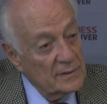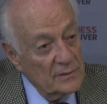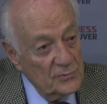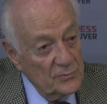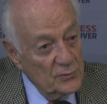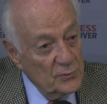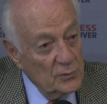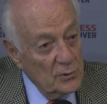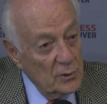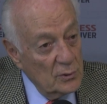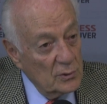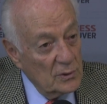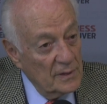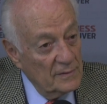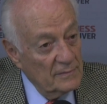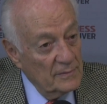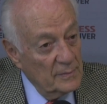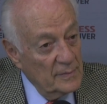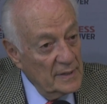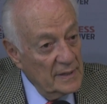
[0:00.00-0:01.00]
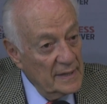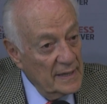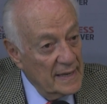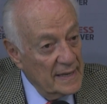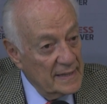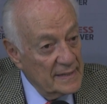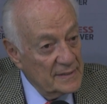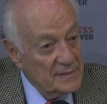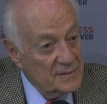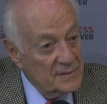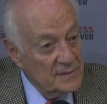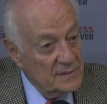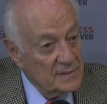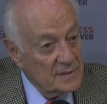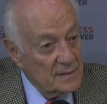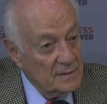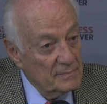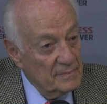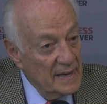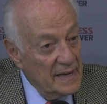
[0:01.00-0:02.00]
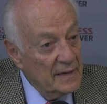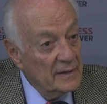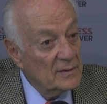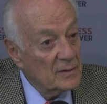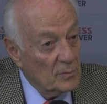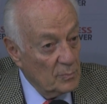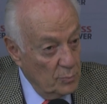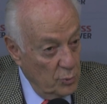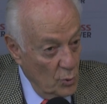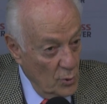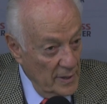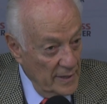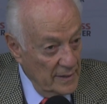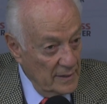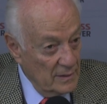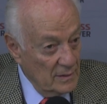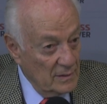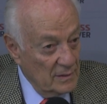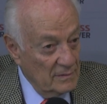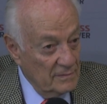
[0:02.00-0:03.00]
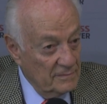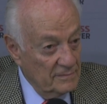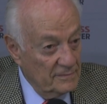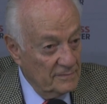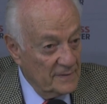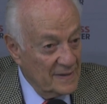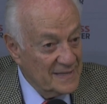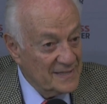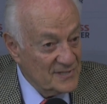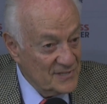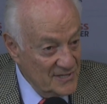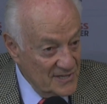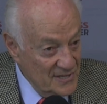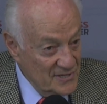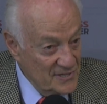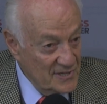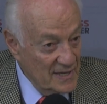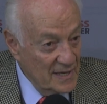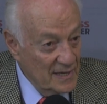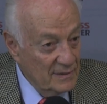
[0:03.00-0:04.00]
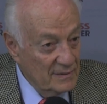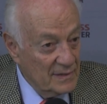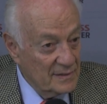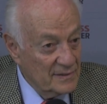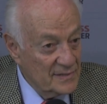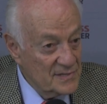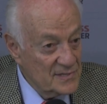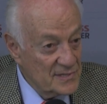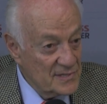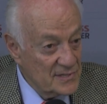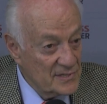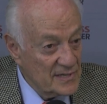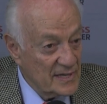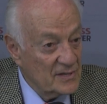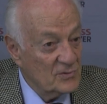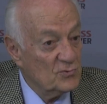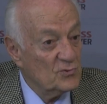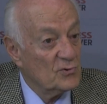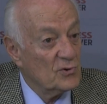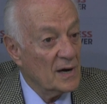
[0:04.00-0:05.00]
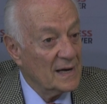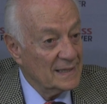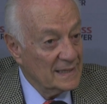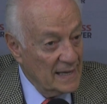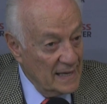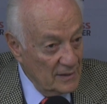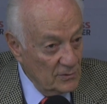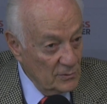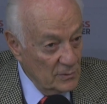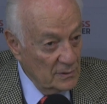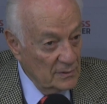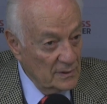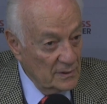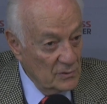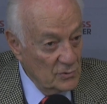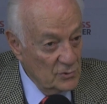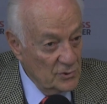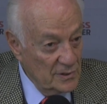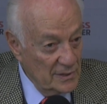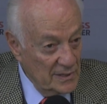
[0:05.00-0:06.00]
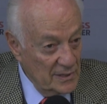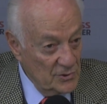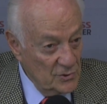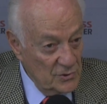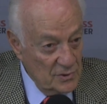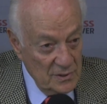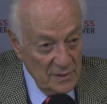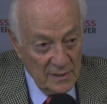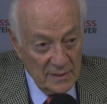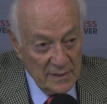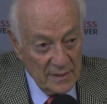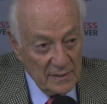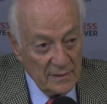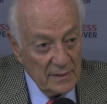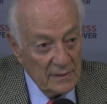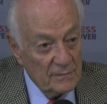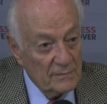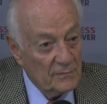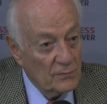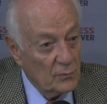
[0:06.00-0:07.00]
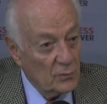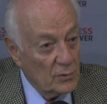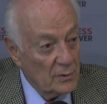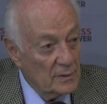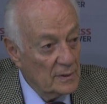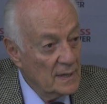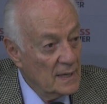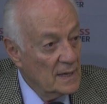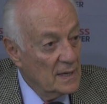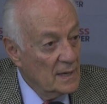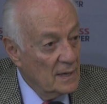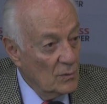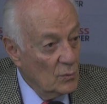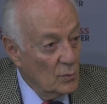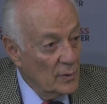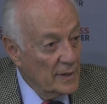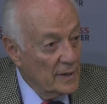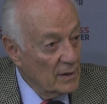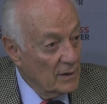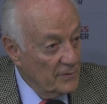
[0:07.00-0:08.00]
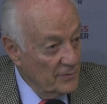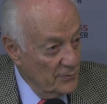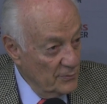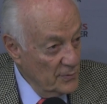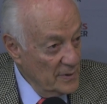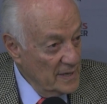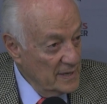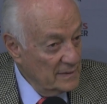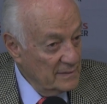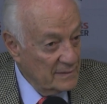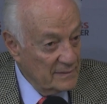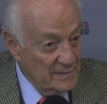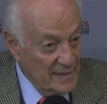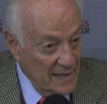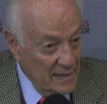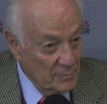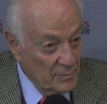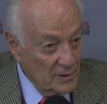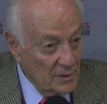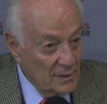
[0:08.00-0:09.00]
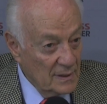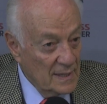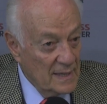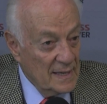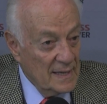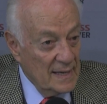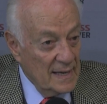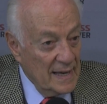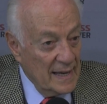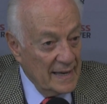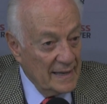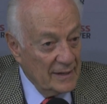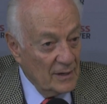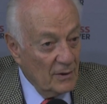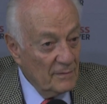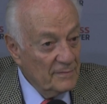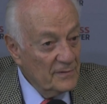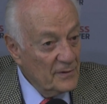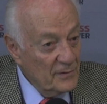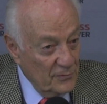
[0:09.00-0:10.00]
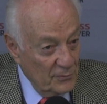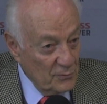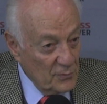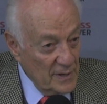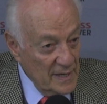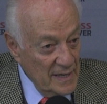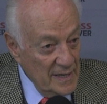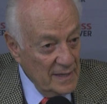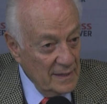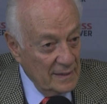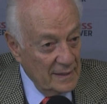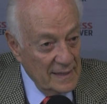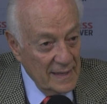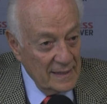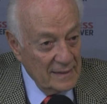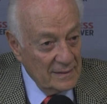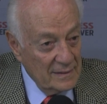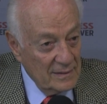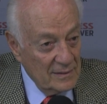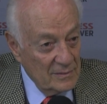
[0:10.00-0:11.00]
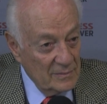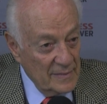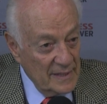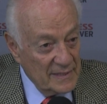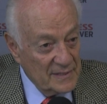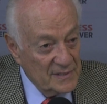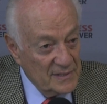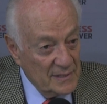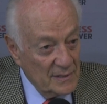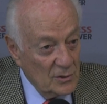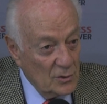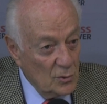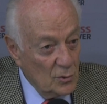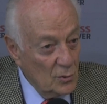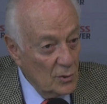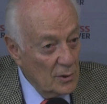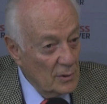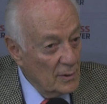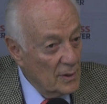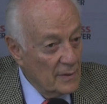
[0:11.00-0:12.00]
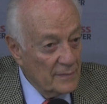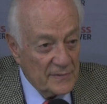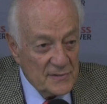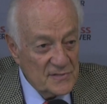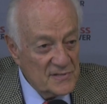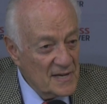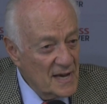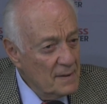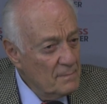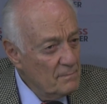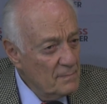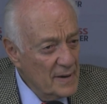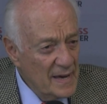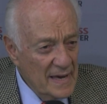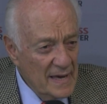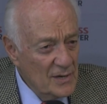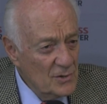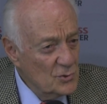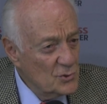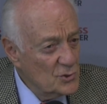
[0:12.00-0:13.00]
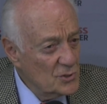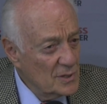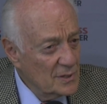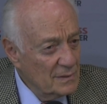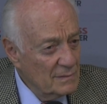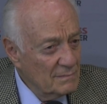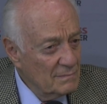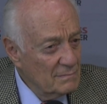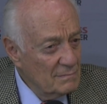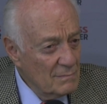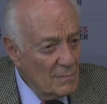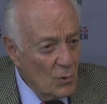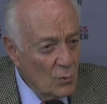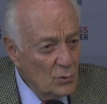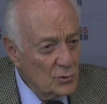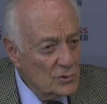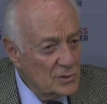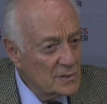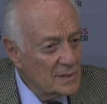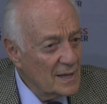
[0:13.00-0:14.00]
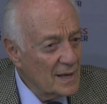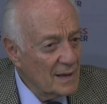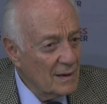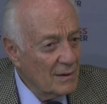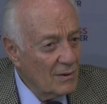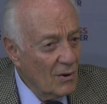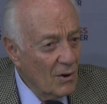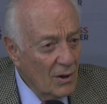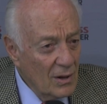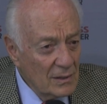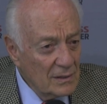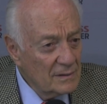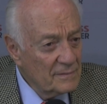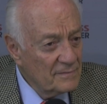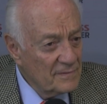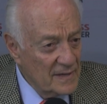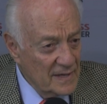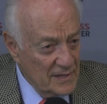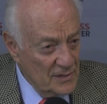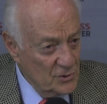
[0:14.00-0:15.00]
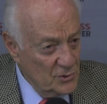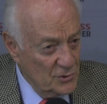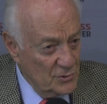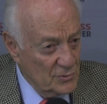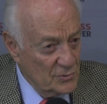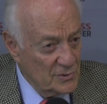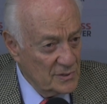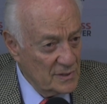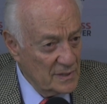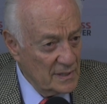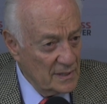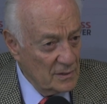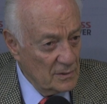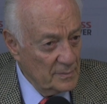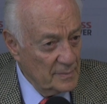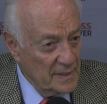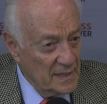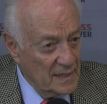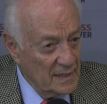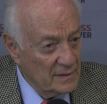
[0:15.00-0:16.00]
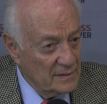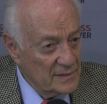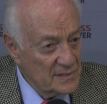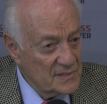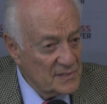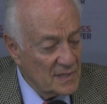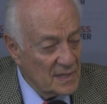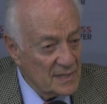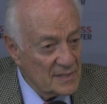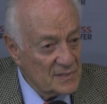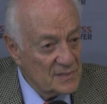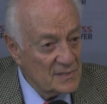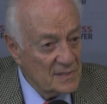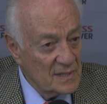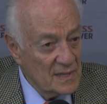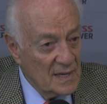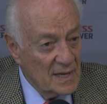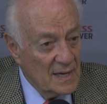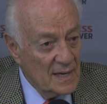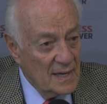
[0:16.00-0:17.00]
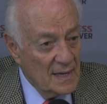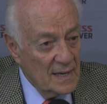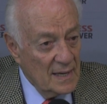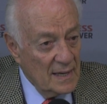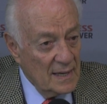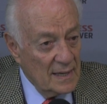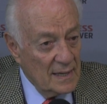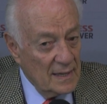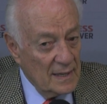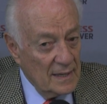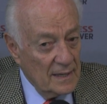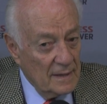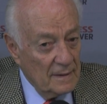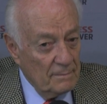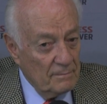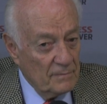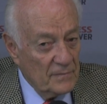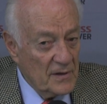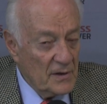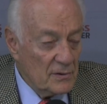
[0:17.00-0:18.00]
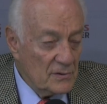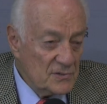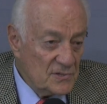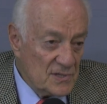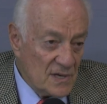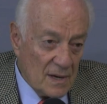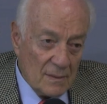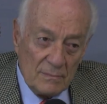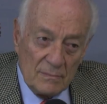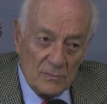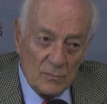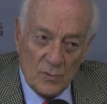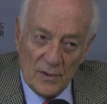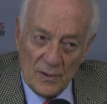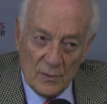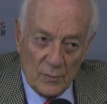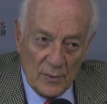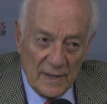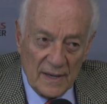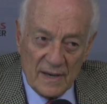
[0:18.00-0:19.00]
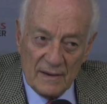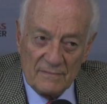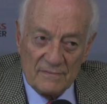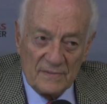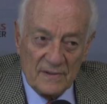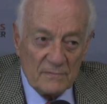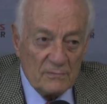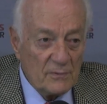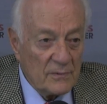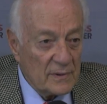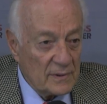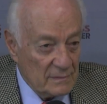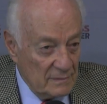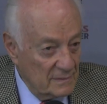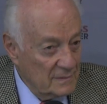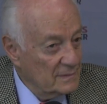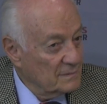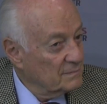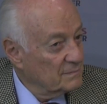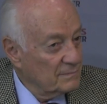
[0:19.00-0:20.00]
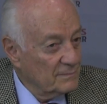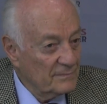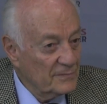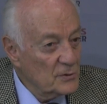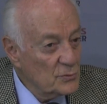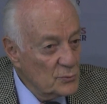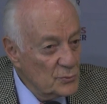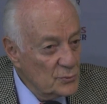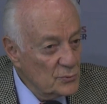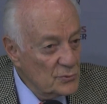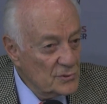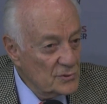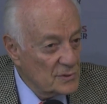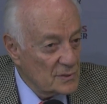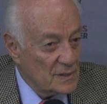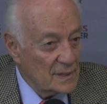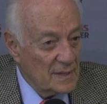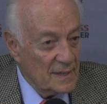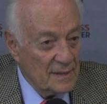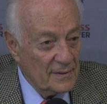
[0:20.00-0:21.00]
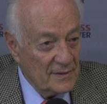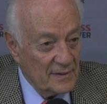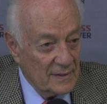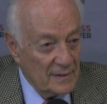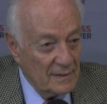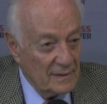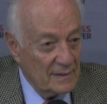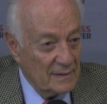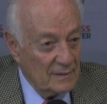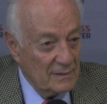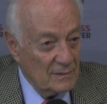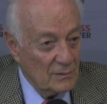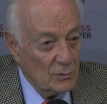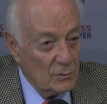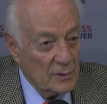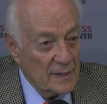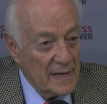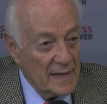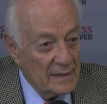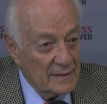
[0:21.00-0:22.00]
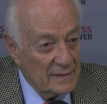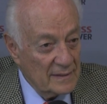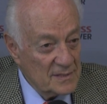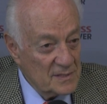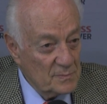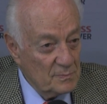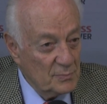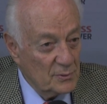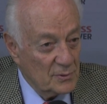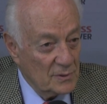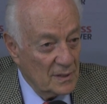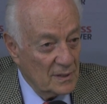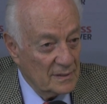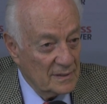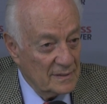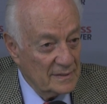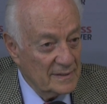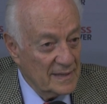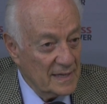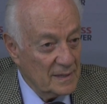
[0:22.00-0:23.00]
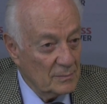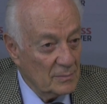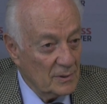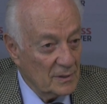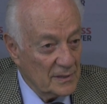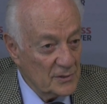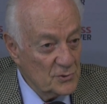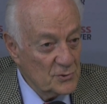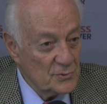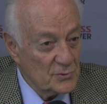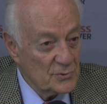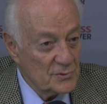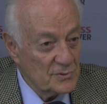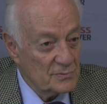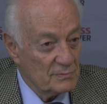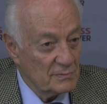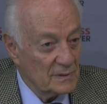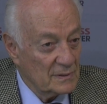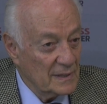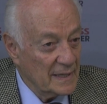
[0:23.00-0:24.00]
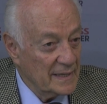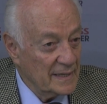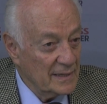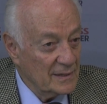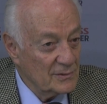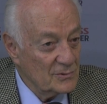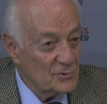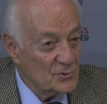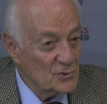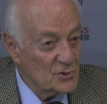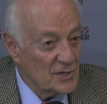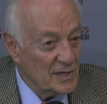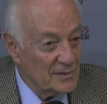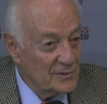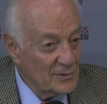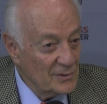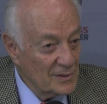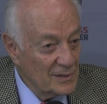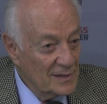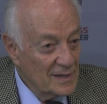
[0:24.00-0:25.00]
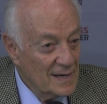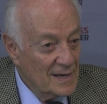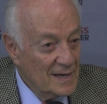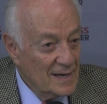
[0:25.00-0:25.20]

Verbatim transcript: the Trudeau government has made it a point of insisting that this is a trilateral negotiation and that therefore we are three at the table. And of the three, Canada and Mexico are on the same page in most all of the issues that are being discussed. There are some where we have different views. I think, you know, Canada's put on the table issues relating to gender